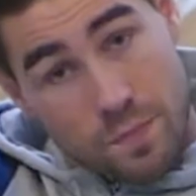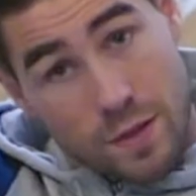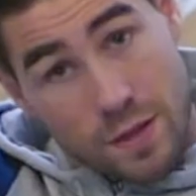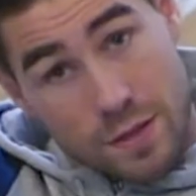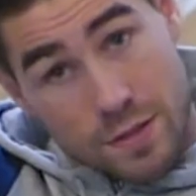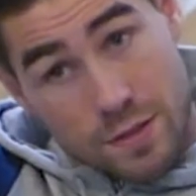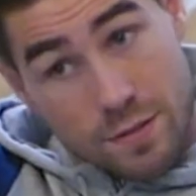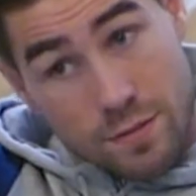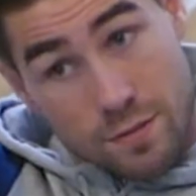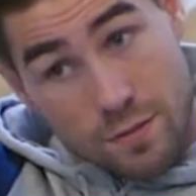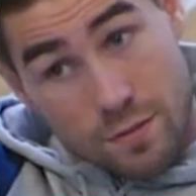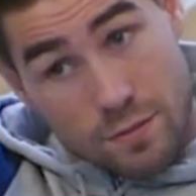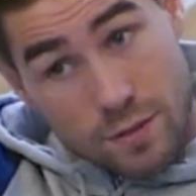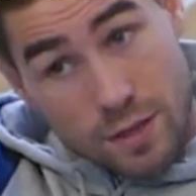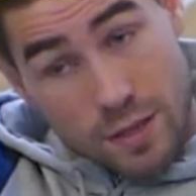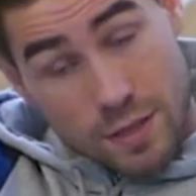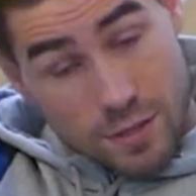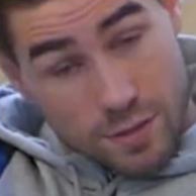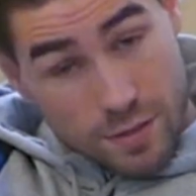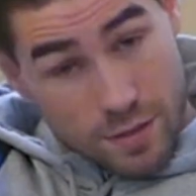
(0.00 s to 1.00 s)
that's
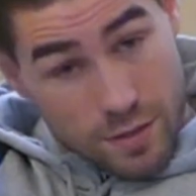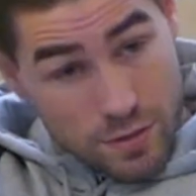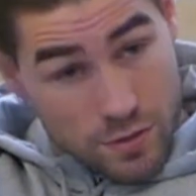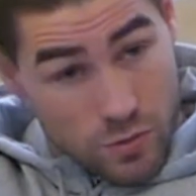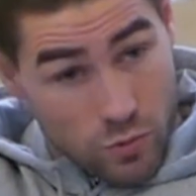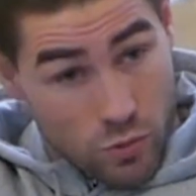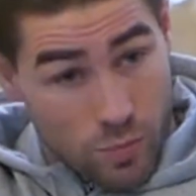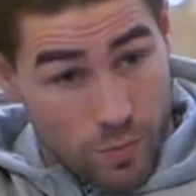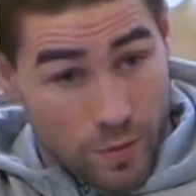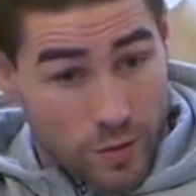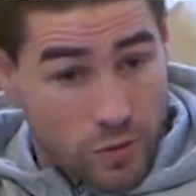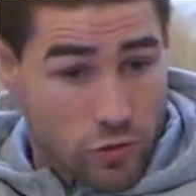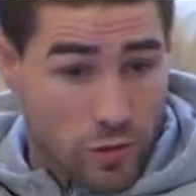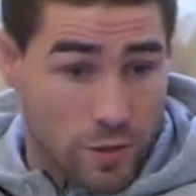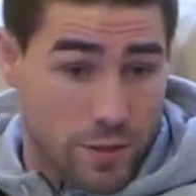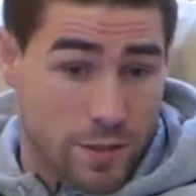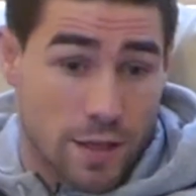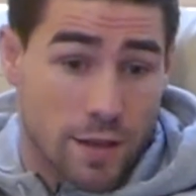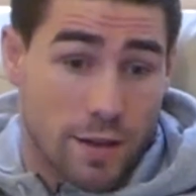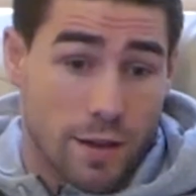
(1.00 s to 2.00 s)
all I'm
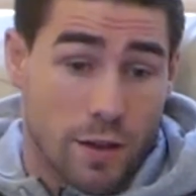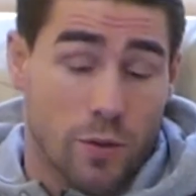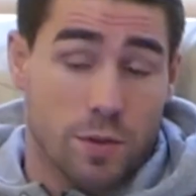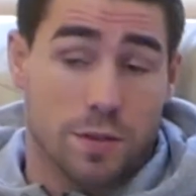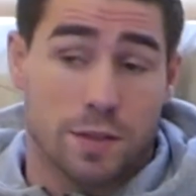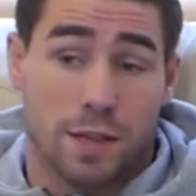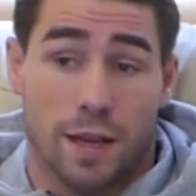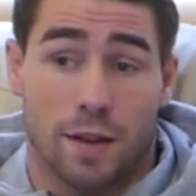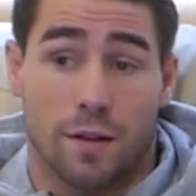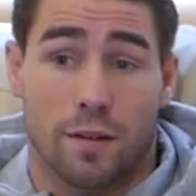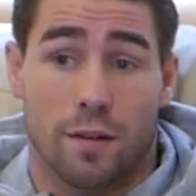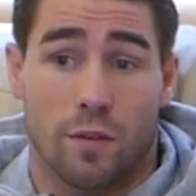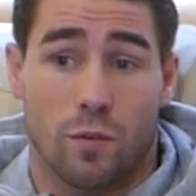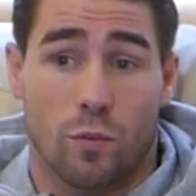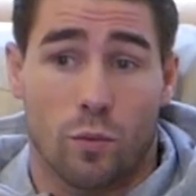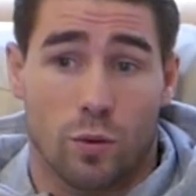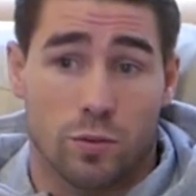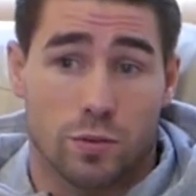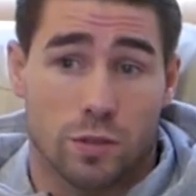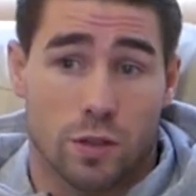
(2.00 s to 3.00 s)
interested in now, is getting another
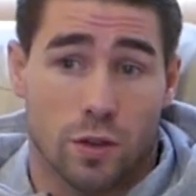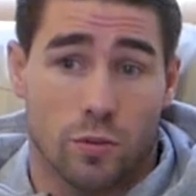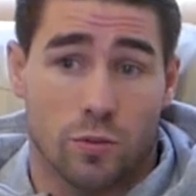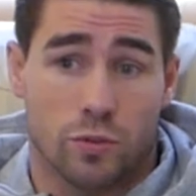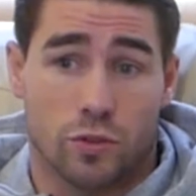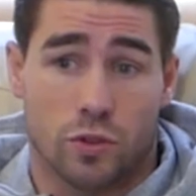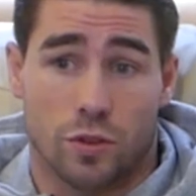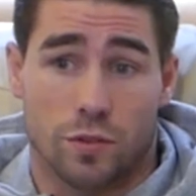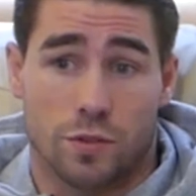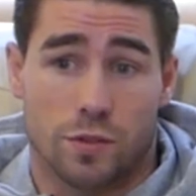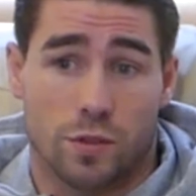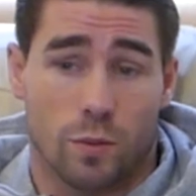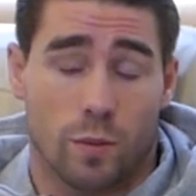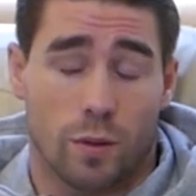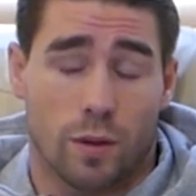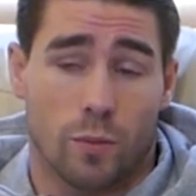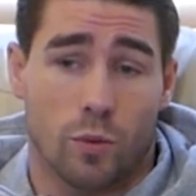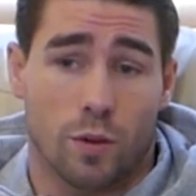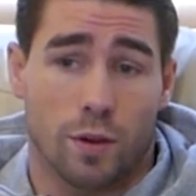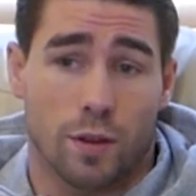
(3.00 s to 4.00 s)
world title shot. So
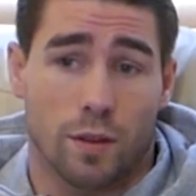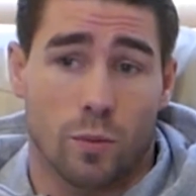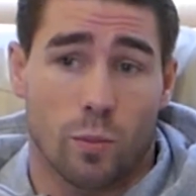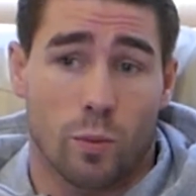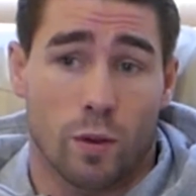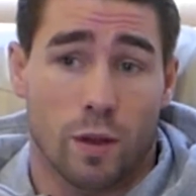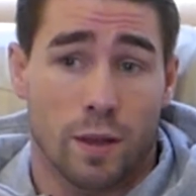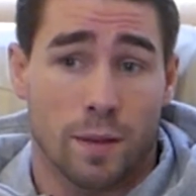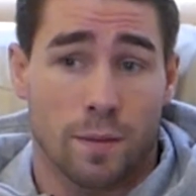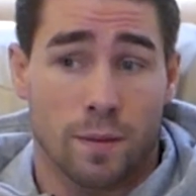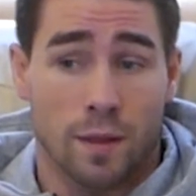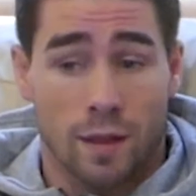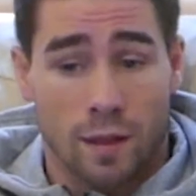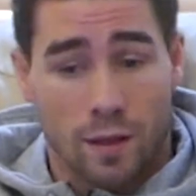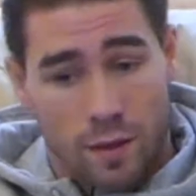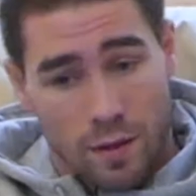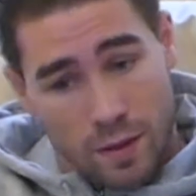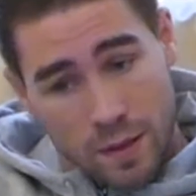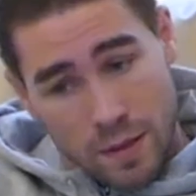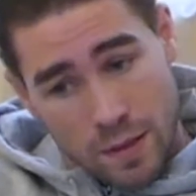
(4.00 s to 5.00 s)
anyone in the way,
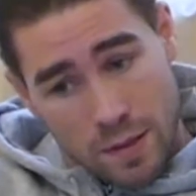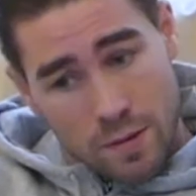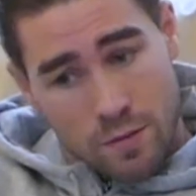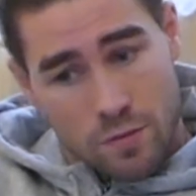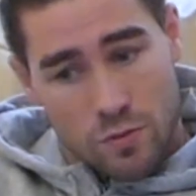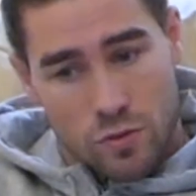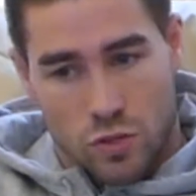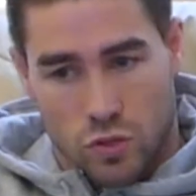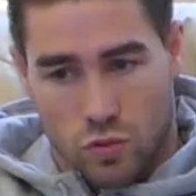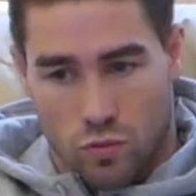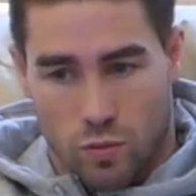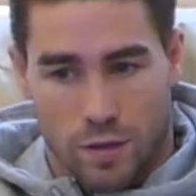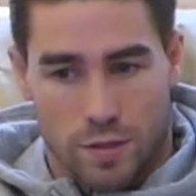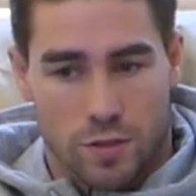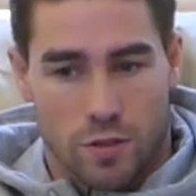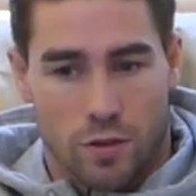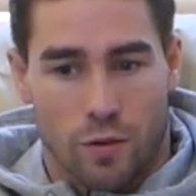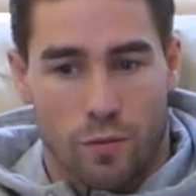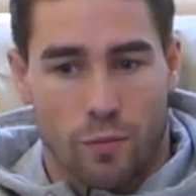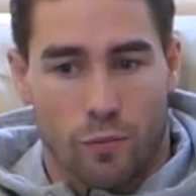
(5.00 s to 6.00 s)
just ready to
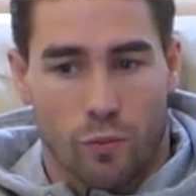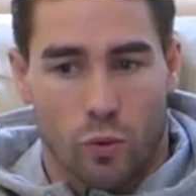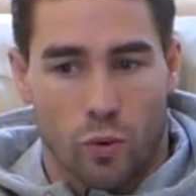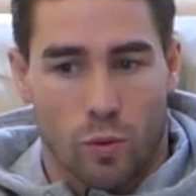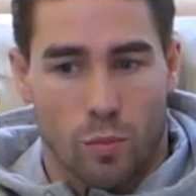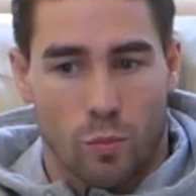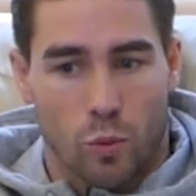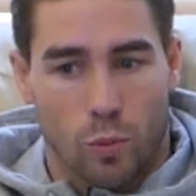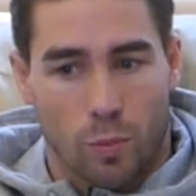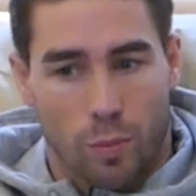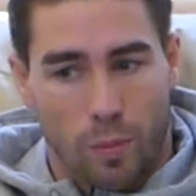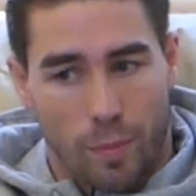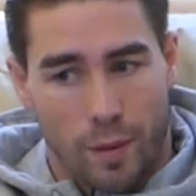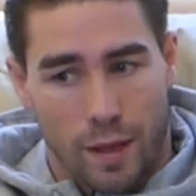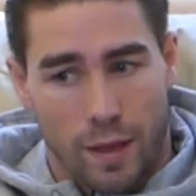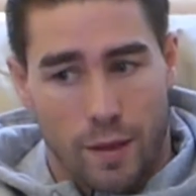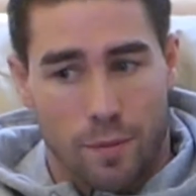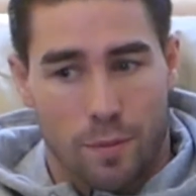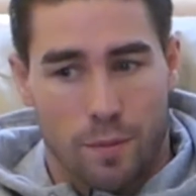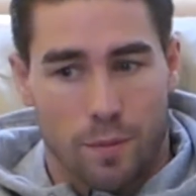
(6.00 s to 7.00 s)
go through and all
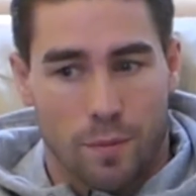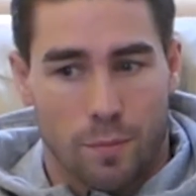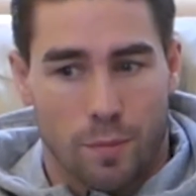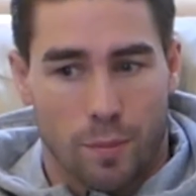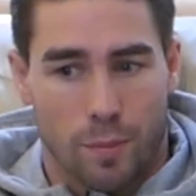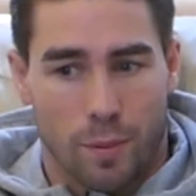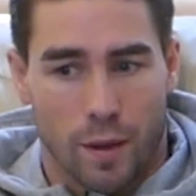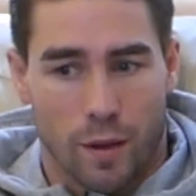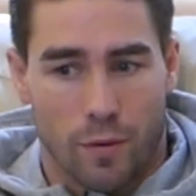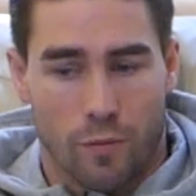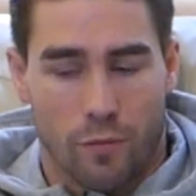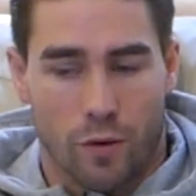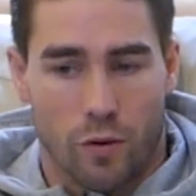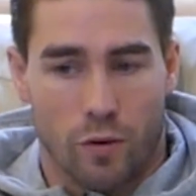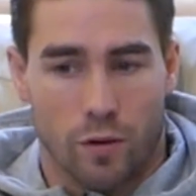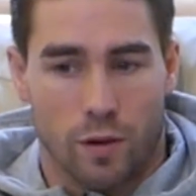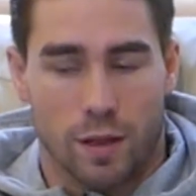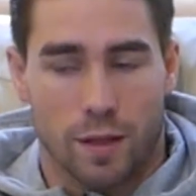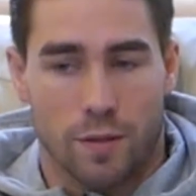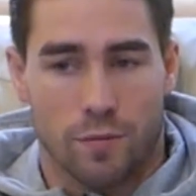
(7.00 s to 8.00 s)
prepare
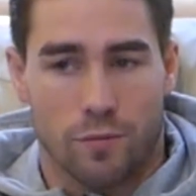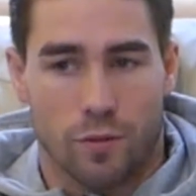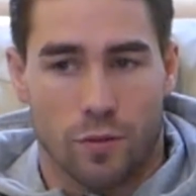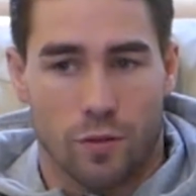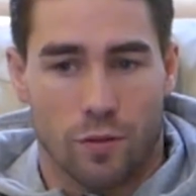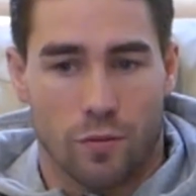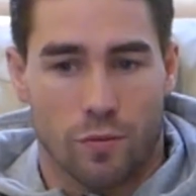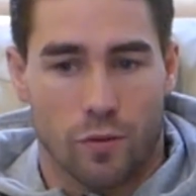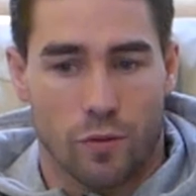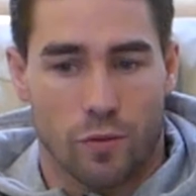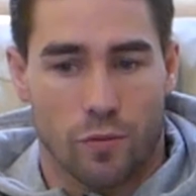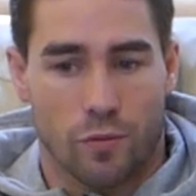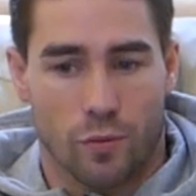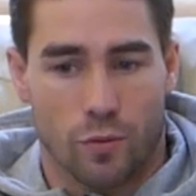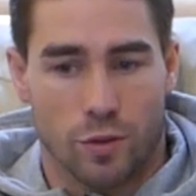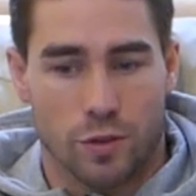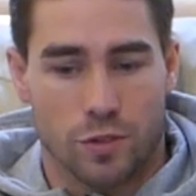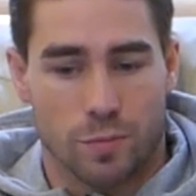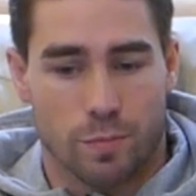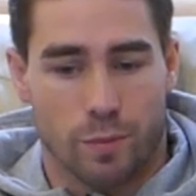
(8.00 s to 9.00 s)
thoroughly for
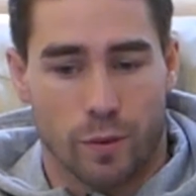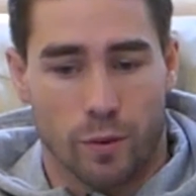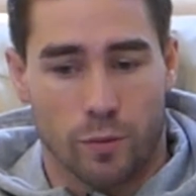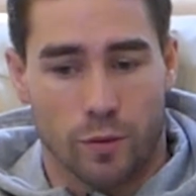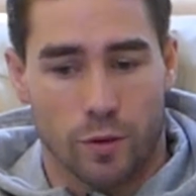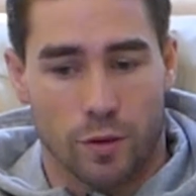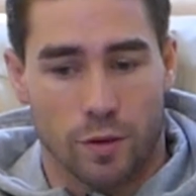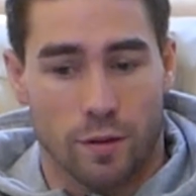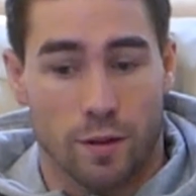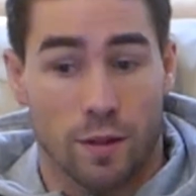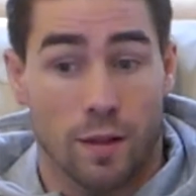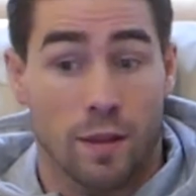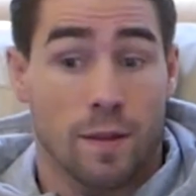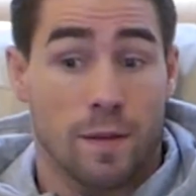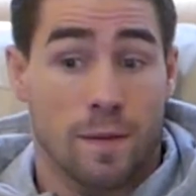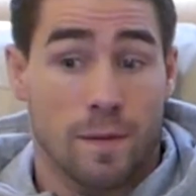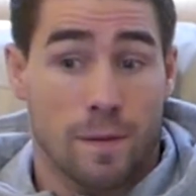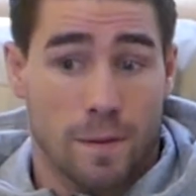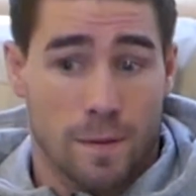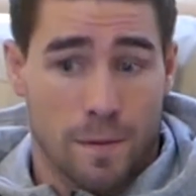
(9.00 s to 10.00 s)
each opponent,
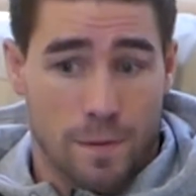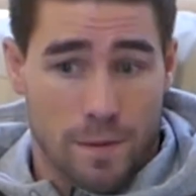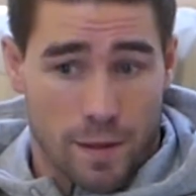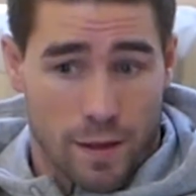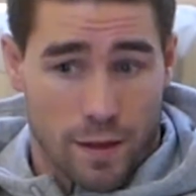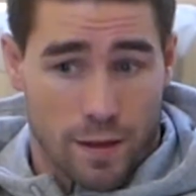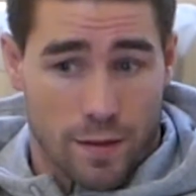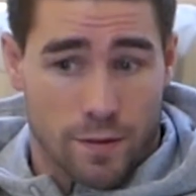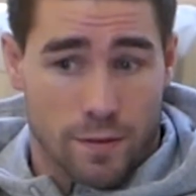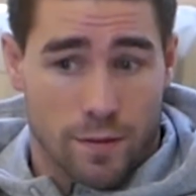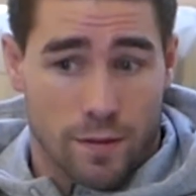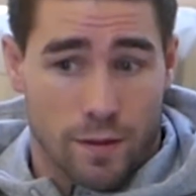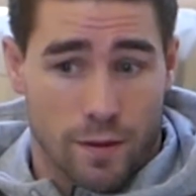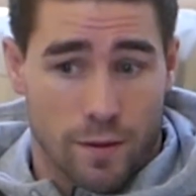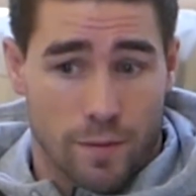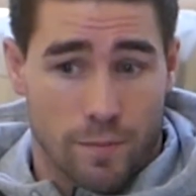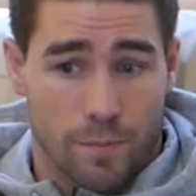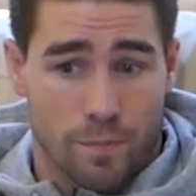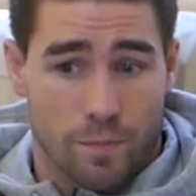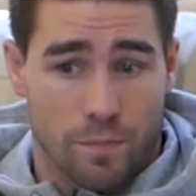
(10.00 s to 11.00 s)
and
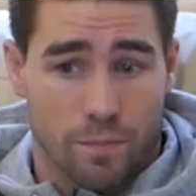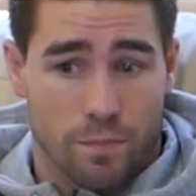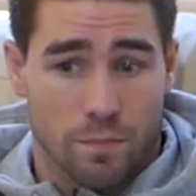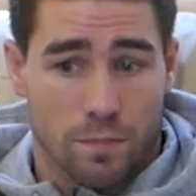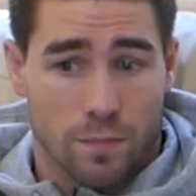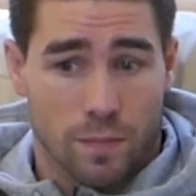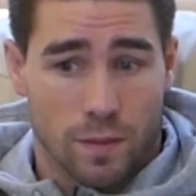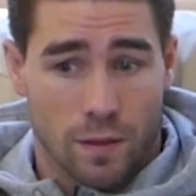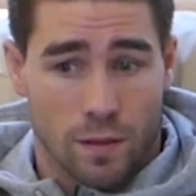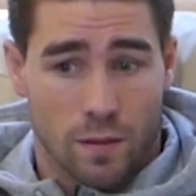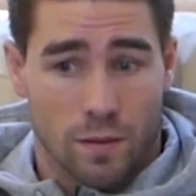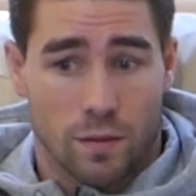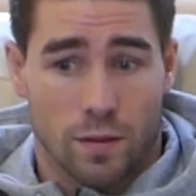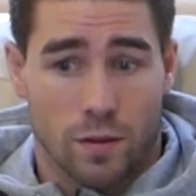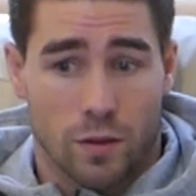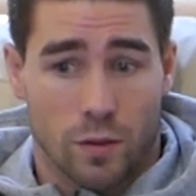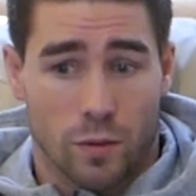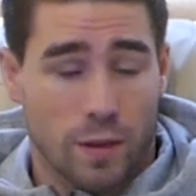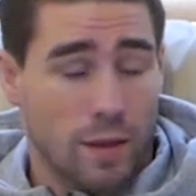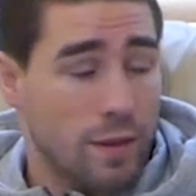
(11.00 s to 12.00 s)

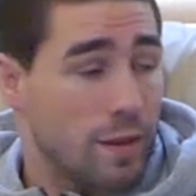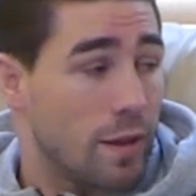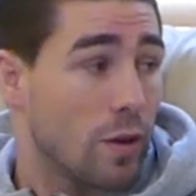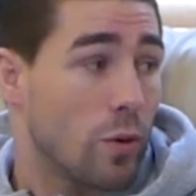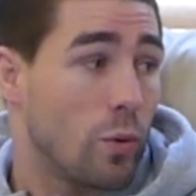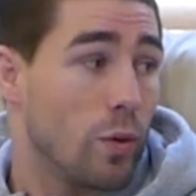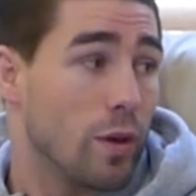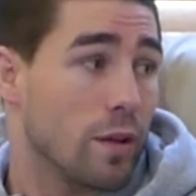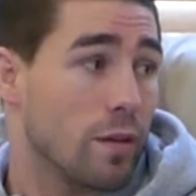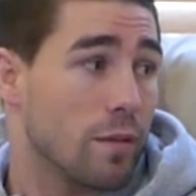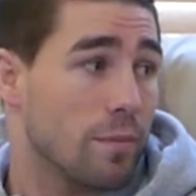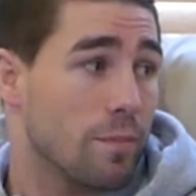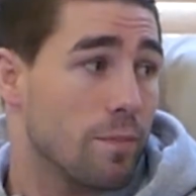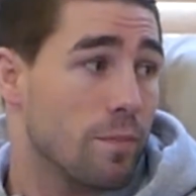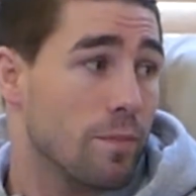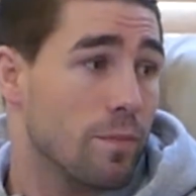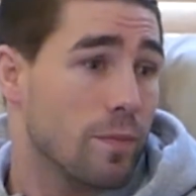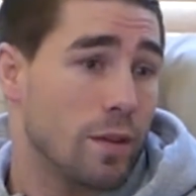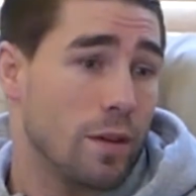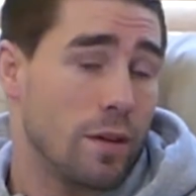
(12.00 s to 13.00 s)
get there quick.
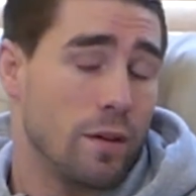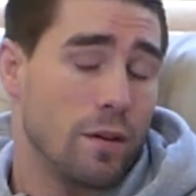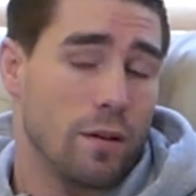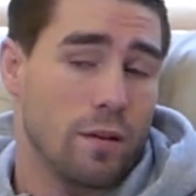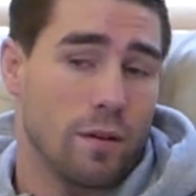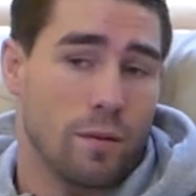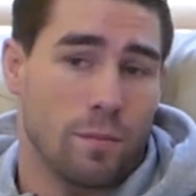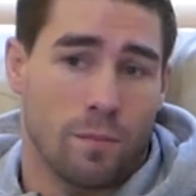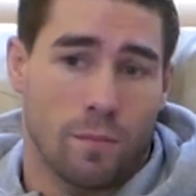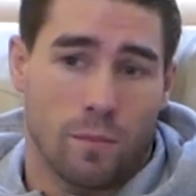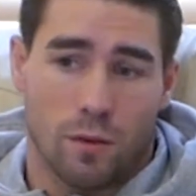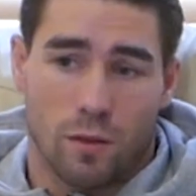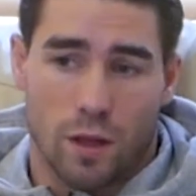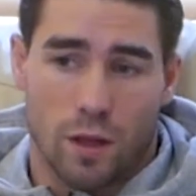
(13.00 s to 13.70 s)
John